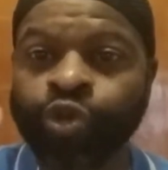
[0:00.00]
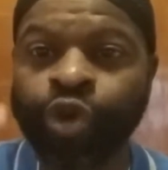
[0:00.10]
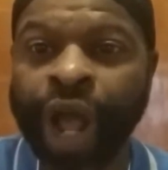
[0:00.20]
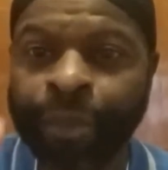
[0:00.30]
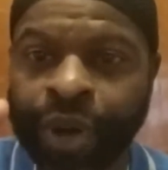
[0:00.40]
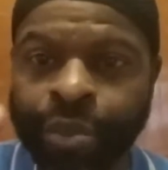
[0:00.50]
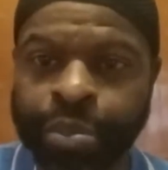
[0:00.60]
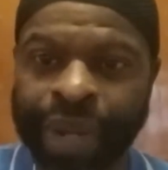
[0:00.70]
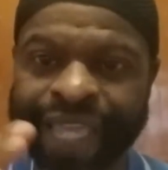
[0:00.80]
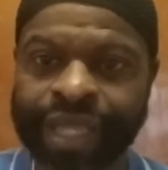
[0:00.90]
Robert
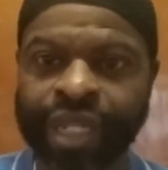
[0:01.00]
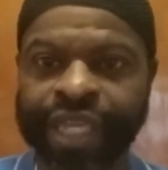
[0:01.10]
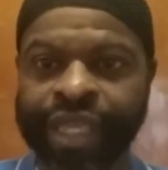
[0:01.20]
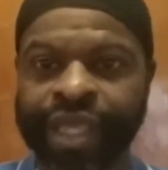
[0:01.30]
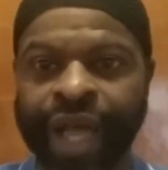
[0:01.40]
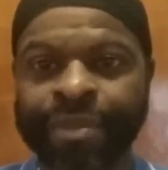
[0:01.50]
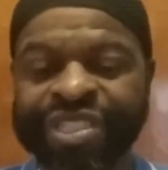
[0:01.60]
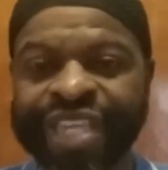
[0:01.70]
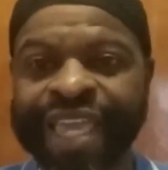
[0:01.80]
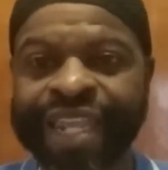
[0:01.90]
Blakely. I'm going
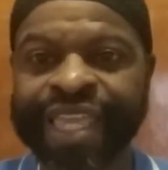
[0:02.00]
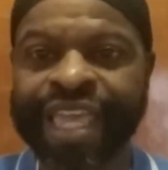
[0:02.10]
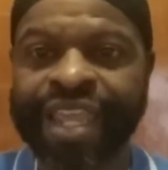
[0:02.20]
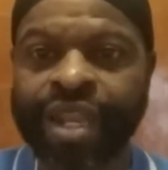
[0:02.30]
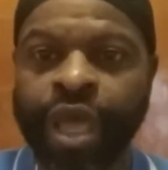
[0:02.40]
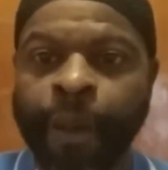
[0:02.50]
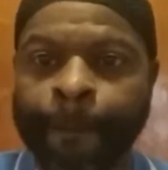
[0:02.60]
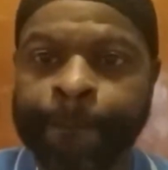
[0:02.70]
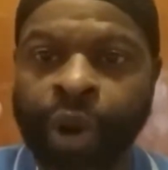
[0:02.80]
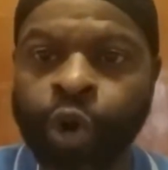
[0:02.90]
to say it again
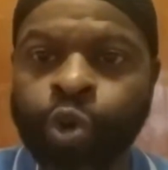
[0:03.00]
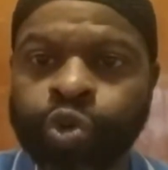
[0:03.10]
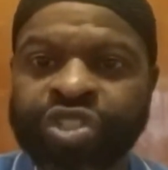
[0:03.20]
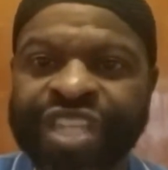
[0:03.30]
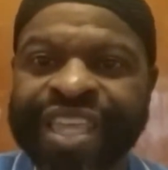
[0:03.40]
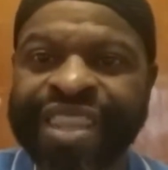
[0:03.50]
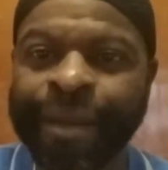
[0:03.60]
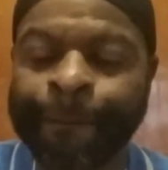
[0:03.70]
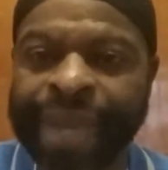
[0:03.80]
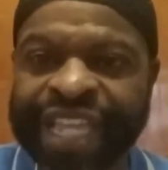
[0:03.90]
Bones in
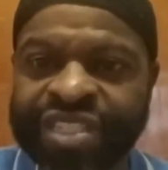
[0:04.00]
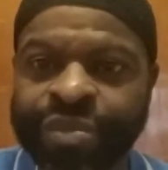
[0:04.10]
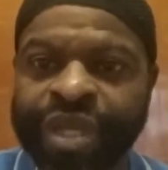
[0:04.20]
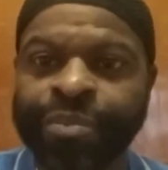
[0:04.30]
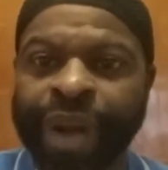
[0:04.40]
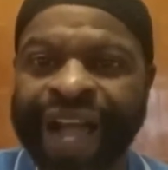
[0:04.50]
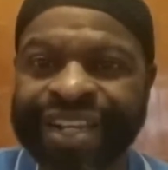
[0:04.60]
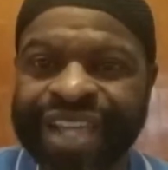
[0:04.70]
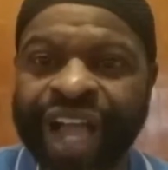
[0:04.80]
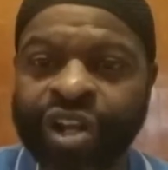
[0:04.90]
the Basement by
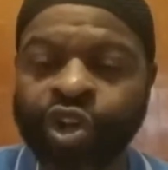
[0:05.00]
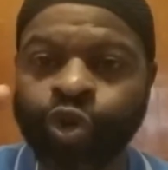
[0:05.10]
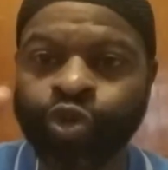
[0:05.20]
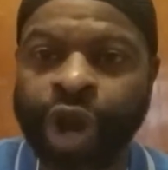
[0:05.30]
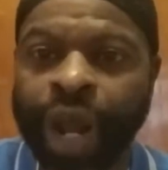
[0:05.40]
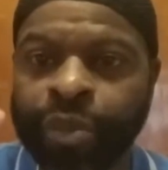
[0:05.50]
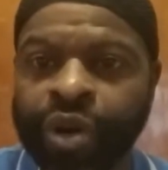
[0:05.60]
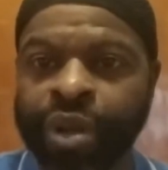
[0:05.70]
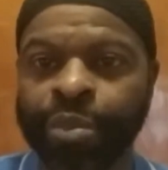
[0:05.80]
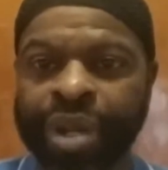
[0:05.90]
Dr.
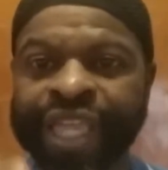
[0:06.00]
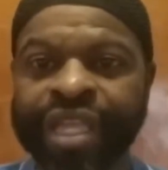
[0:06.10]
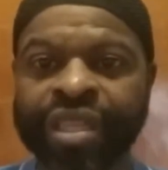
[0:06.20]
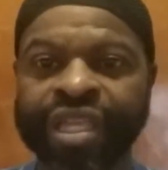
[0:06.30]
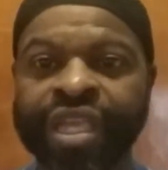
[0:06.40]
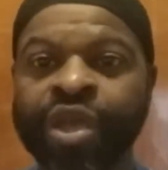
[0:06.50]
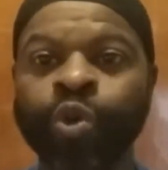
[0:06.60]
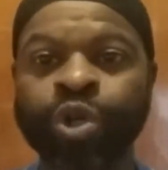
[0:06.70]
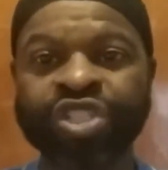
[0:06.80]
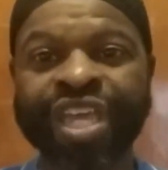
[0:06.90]
Robert Blakely
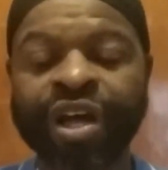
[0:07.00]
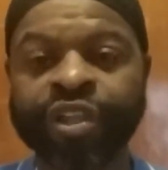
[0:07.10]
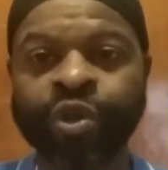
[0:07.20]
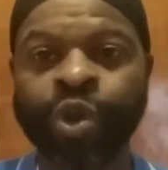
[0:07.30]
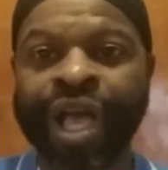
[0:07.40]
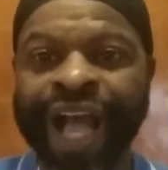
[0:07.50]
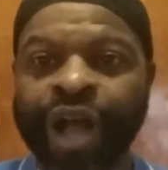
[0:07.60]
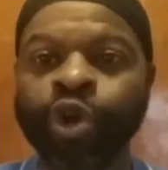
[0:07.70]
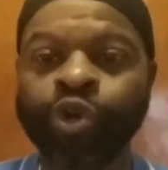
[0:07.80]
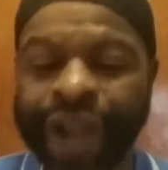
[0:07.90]
will tell you
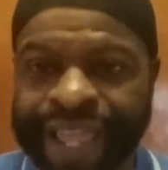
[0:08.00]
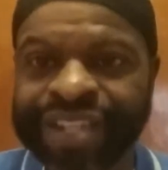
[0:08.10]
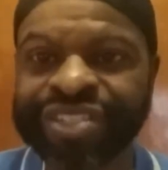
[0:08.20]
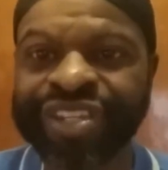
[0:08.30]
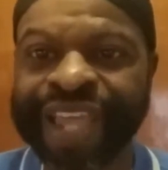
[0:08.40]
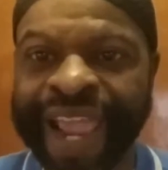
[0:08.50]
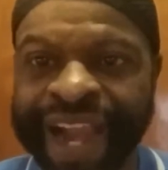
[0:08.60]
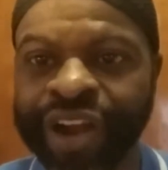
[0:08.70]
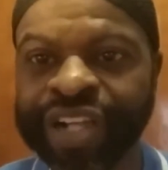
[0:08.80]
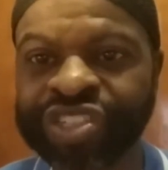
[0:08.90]
how Grandison
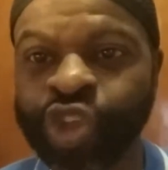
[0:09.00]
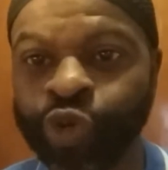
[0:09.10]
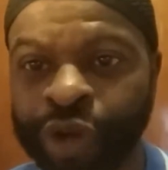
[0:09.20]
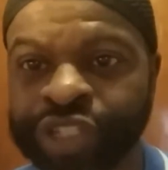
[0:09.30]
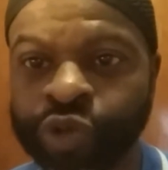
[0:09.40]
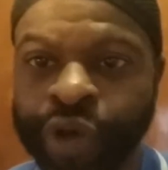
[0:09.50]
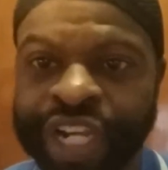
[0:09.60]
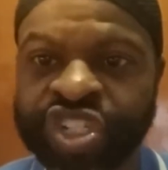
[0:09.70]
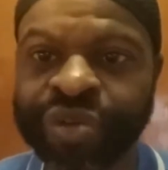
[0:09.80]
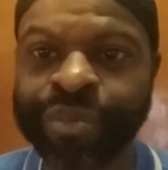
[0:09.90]
Harris, the
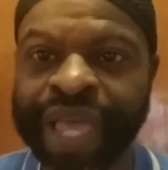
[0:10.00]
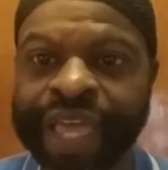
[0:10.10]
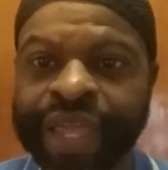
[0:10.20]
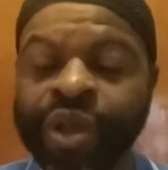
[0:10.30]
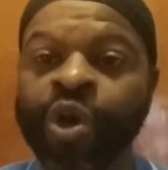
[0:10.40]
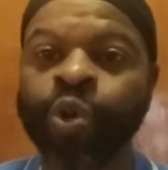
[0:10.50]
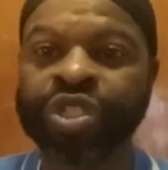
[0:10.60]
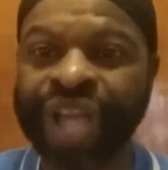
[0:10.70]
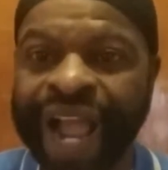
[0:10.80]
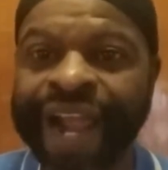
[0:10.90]
resurrection man,
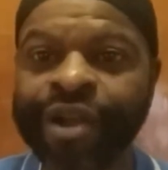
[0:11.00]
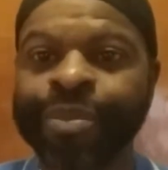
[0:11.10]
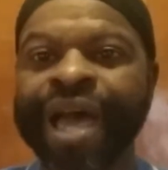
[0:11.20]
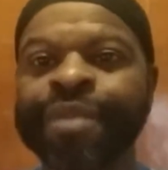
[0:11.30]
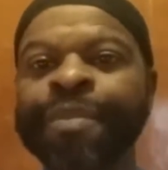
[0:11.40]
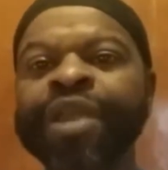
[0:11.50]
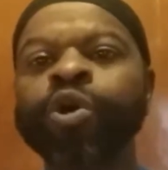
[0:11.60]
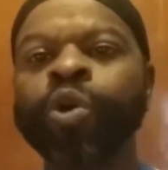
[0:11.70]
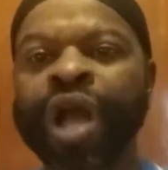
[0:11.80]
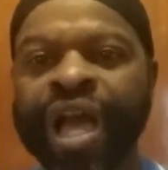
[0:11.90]
was hired by the
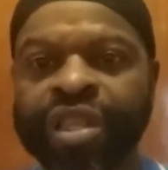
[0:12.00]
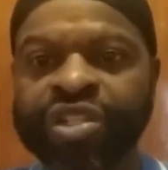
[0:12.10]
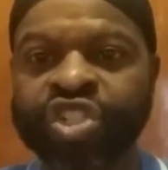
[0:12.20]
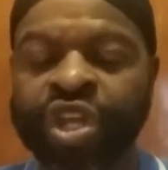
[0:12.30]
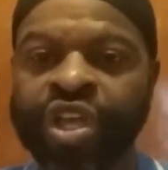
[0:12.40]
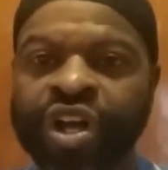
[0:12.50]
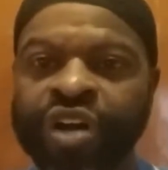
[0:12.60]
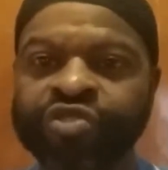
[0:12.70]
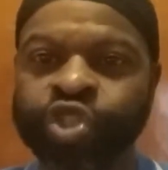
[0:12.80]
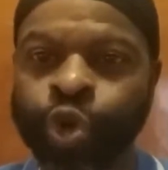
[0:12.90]
Medical College
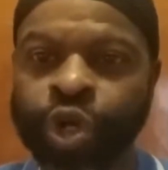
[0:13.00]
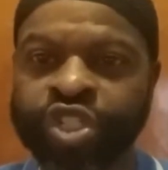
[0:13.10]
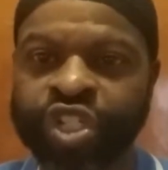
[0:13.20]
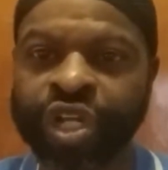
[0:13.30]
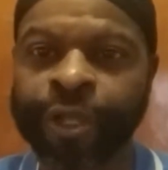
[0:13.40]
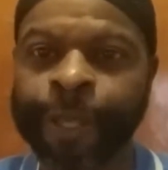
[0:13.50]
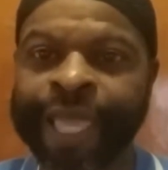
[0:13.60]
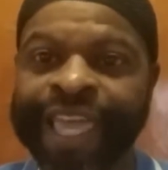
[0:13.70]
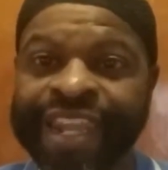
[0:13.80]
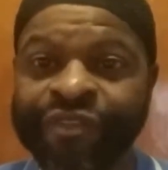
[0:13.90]
of Georgia
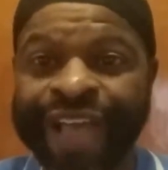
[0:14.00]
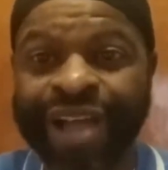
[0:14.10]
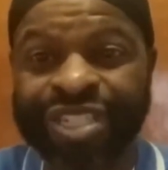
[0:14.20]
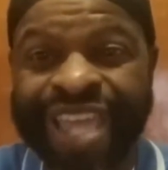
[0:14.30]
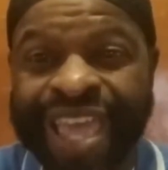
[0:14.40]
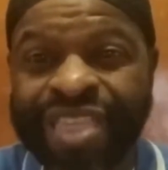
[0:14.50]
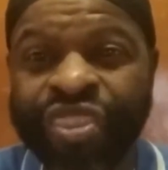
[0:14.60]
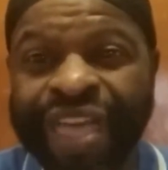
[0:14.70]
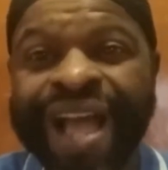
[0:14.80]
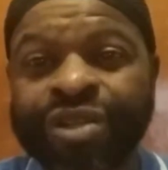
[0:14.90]
and they found
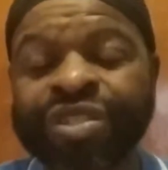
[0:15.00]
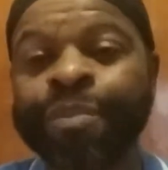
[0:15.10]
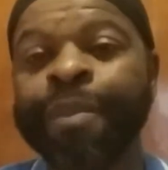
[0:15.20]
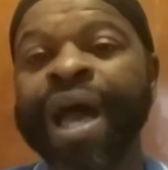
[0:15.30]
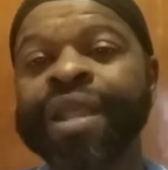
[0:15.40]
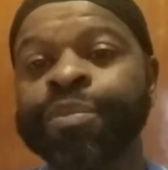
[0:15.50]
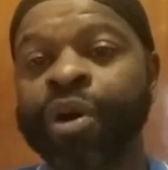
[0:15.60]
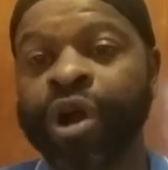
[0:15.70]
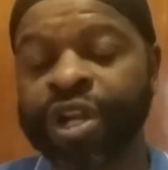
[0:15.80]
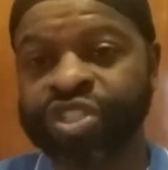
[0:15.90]
10,000 body
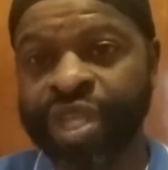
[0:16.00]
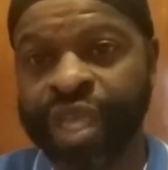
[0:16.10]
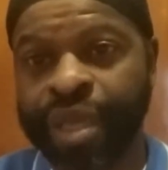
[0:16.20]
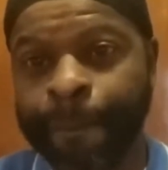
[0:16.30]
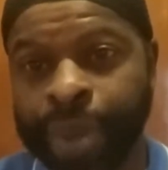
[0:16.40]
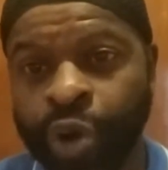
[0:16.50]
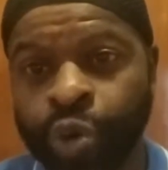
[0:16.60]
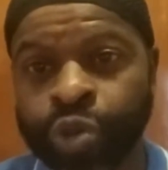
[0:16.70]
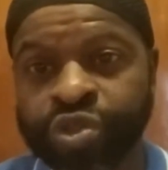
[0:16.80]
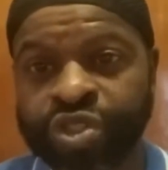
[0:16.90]
parts and
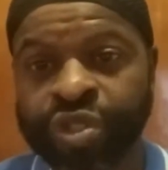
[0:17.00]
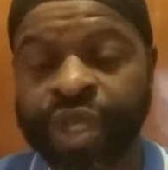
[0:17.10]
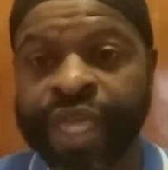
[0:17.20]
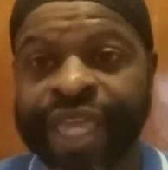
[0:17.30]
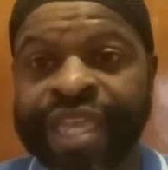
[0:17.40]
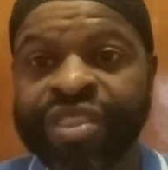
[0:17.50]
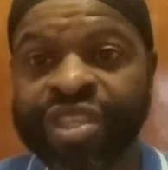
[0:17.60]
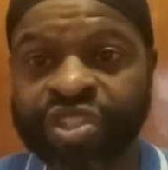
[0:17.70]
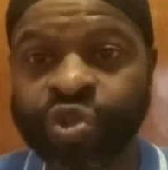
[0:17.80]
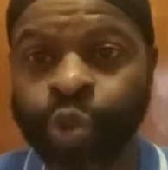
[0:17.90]
bones in
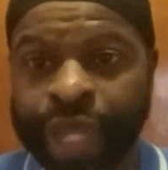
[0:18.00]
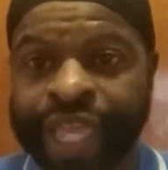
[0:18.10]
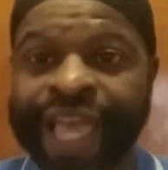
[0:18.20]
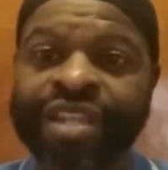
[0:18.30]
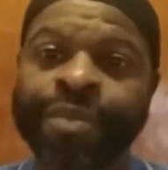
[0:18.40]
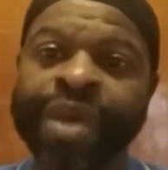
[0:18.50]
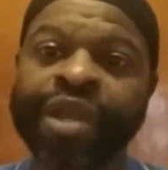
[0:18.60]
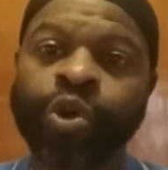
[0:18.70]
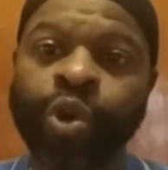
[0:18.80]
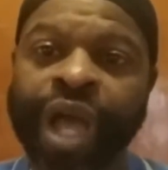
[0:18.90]
this swing at the
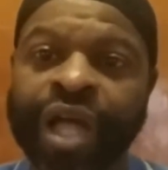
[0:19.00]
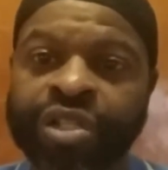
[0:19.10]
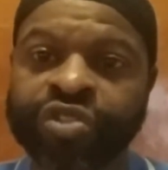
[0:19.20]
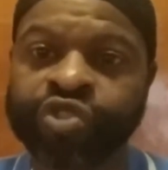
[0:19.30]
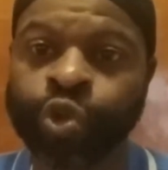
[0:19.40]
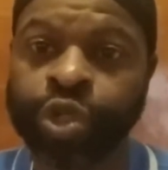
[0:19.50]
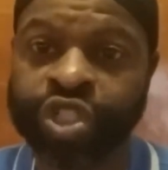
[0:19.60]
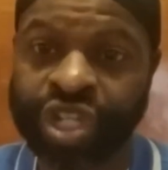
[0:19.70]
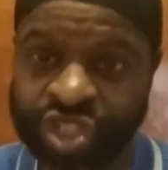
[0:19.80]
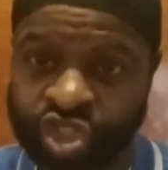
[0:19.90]
Medical College of
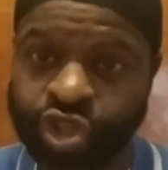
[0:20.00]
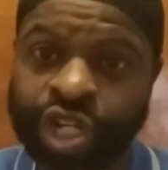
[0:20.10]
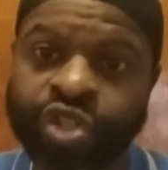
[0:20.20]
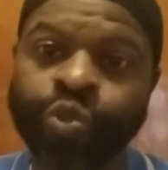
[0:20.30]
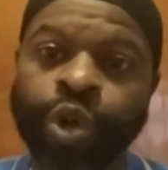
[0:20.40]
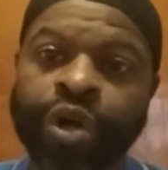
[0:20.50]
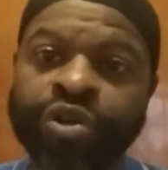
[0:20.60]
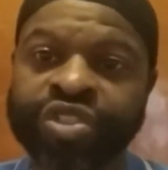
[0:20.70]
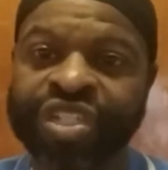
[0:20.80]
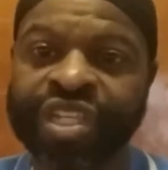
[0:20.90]
Georgia, construction
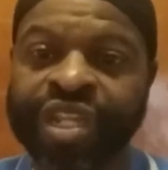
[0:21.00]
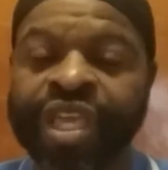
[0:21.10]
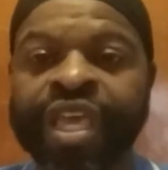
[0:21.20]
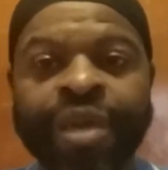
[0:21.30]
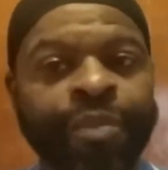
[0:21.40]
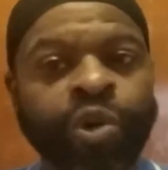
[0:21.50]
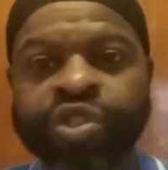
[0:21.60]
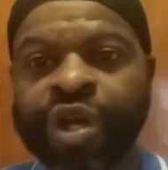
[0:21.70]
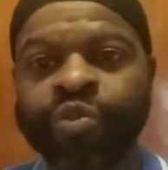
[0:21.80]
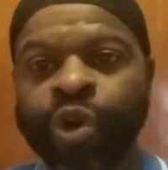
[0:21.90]
workers did, and
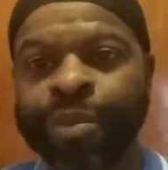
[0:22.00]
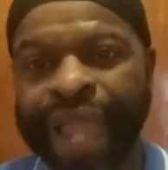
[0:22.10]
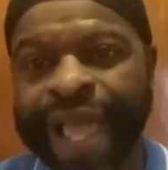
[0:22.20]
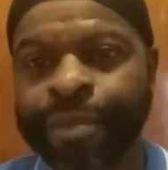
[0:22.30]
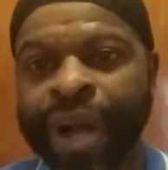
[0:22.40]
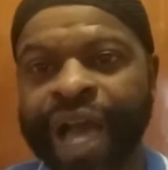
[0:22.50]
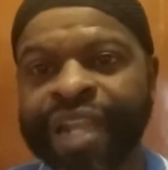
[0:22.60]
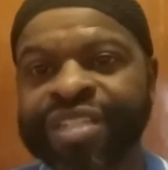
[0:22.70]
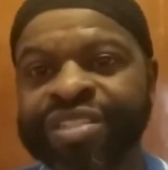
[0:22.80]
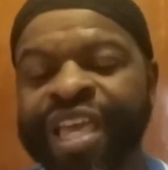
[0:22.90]
most of them were black
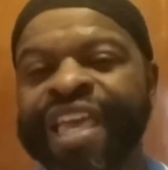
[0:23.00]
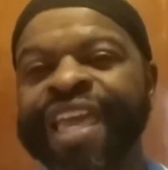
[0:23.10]
bodies.